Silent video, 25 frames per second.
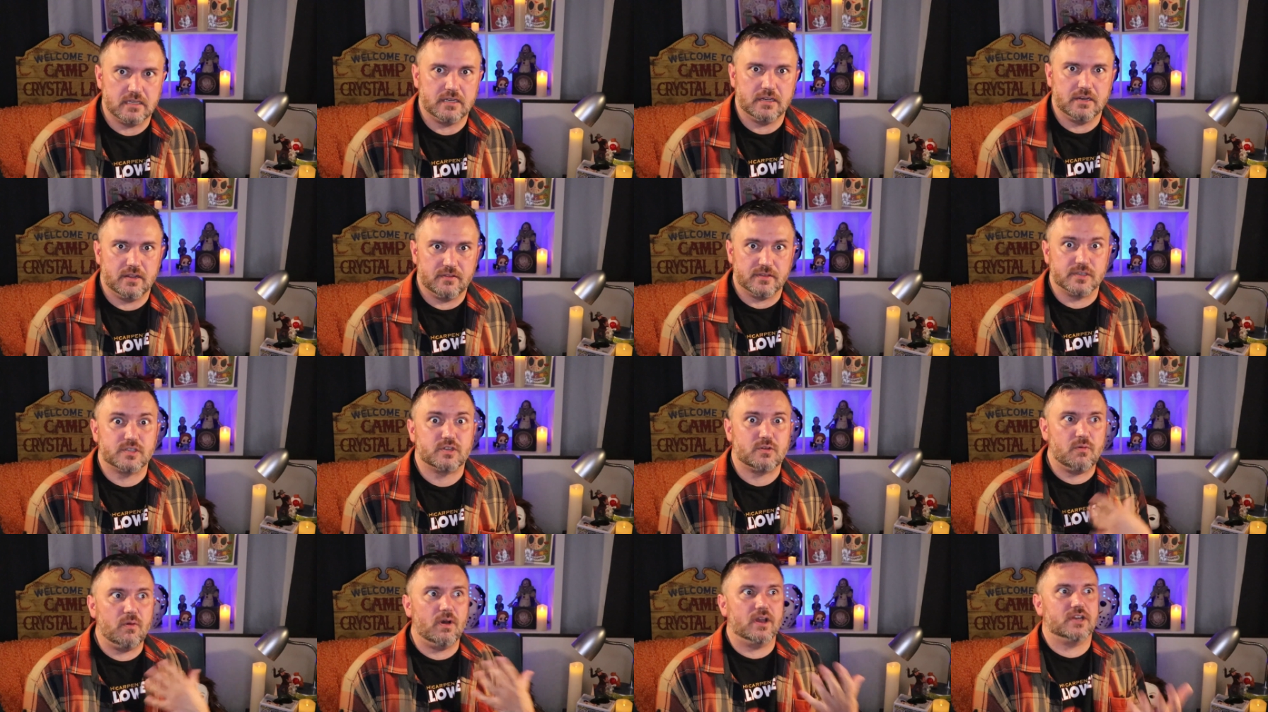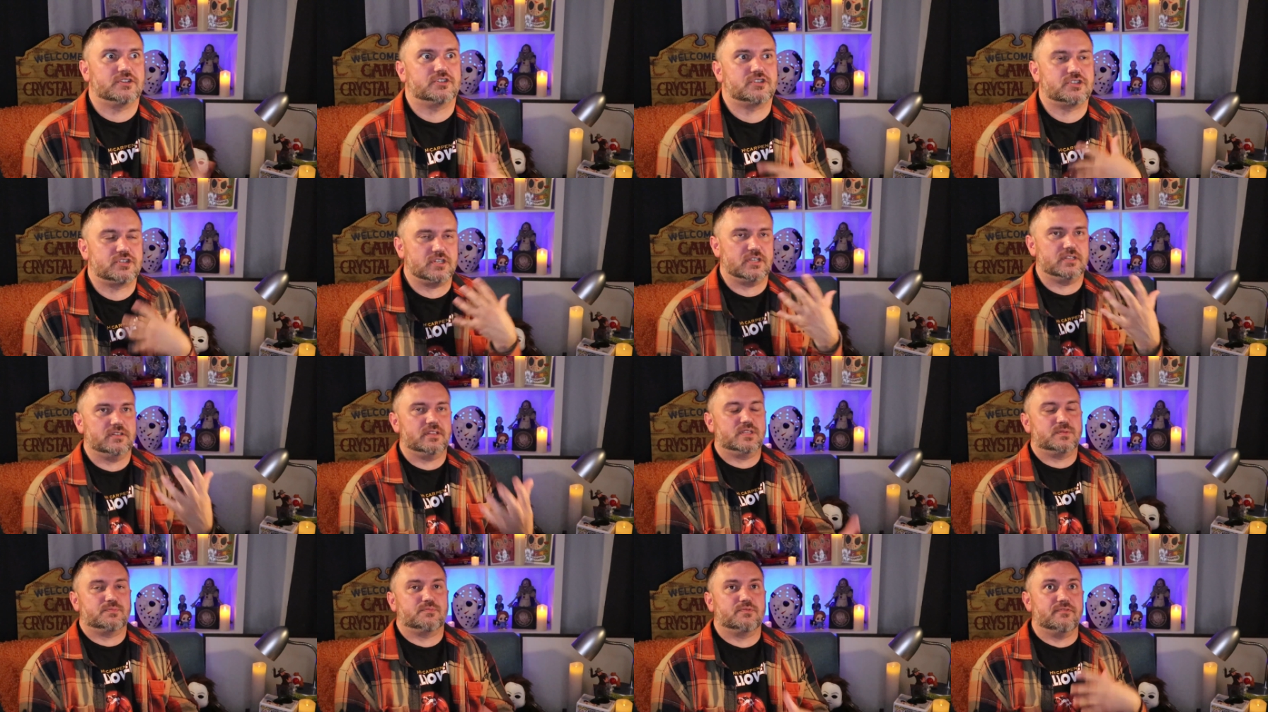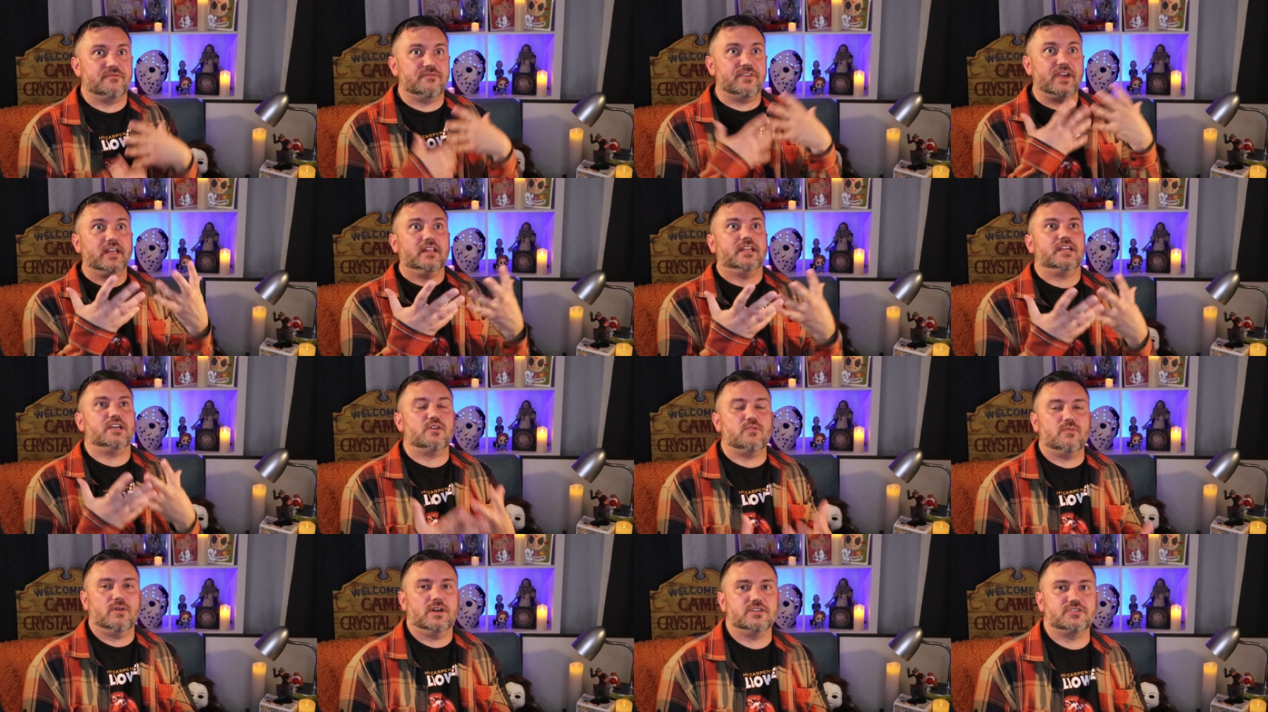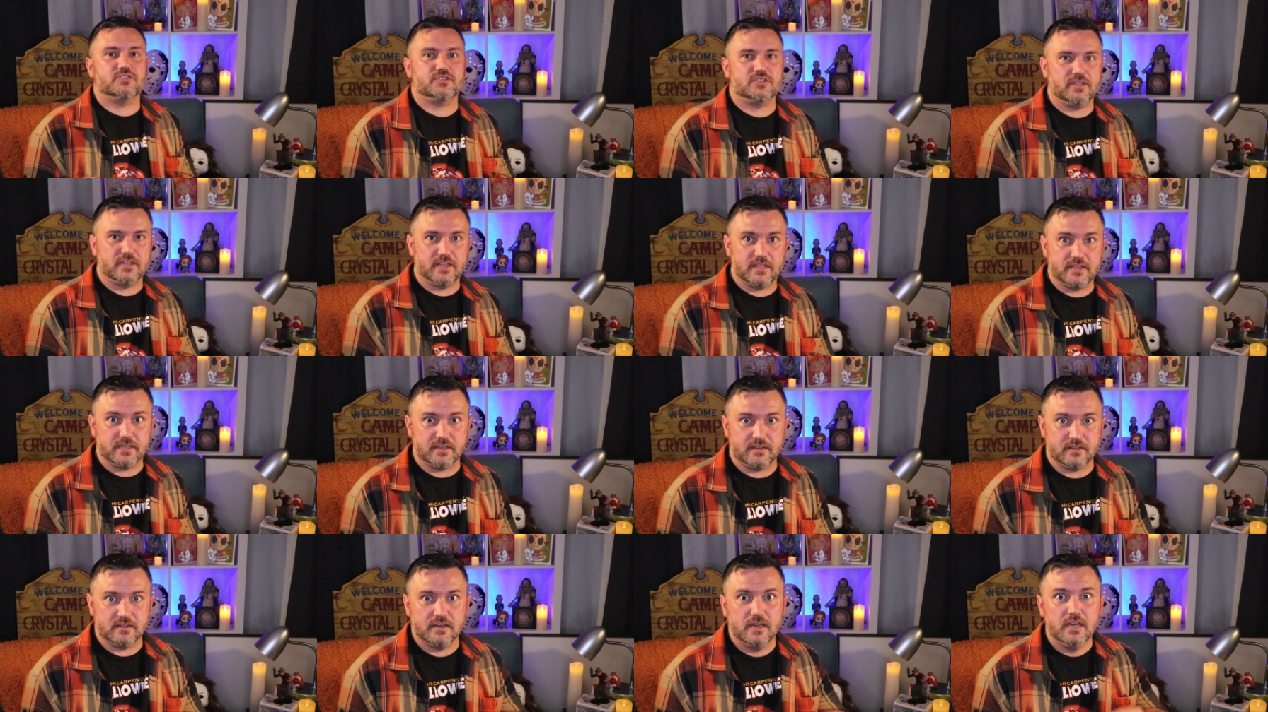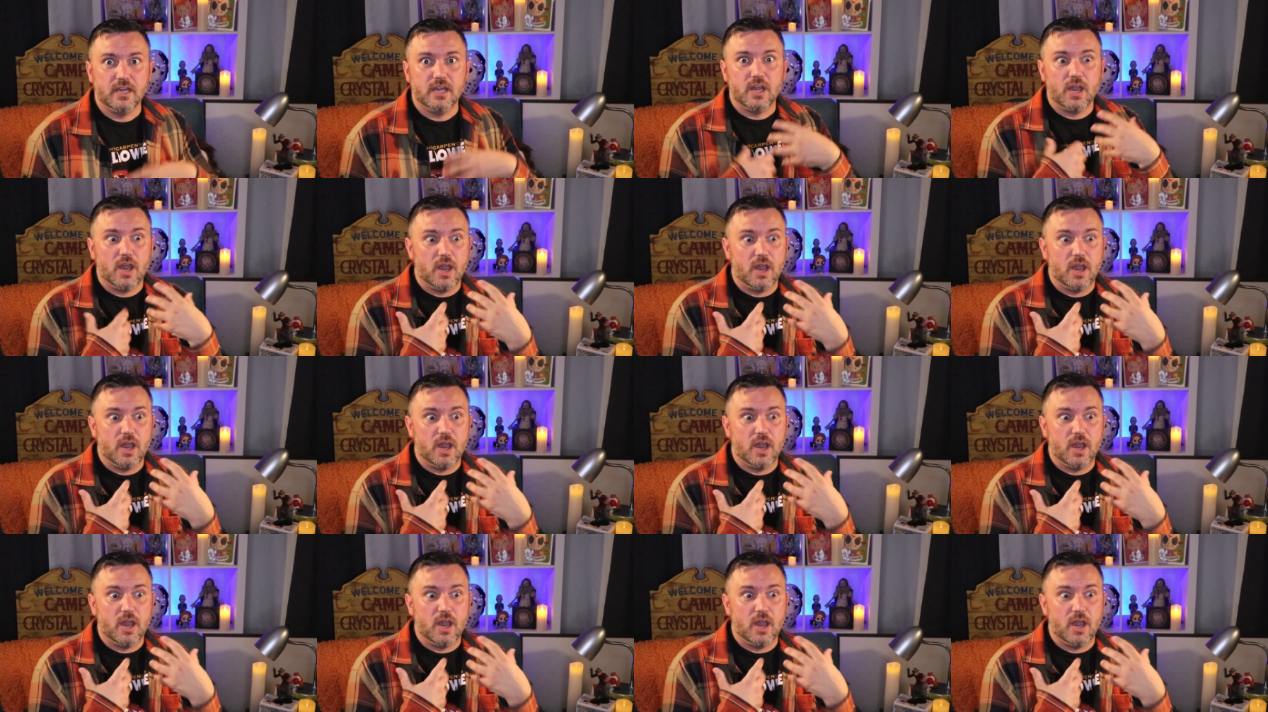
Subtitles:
You know, this prevailing question that